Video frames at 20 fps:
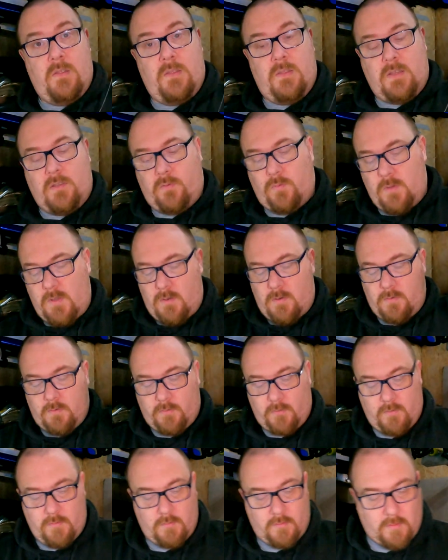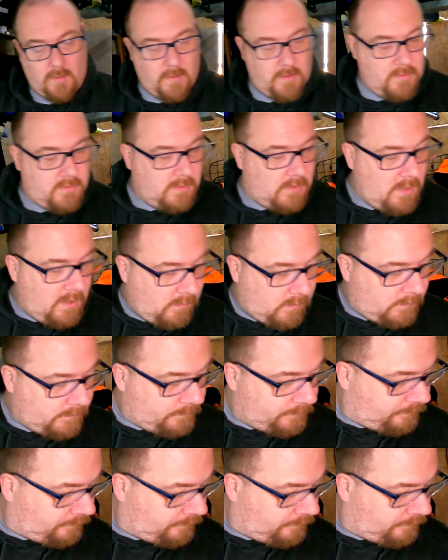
That's where your hook snood's going to go.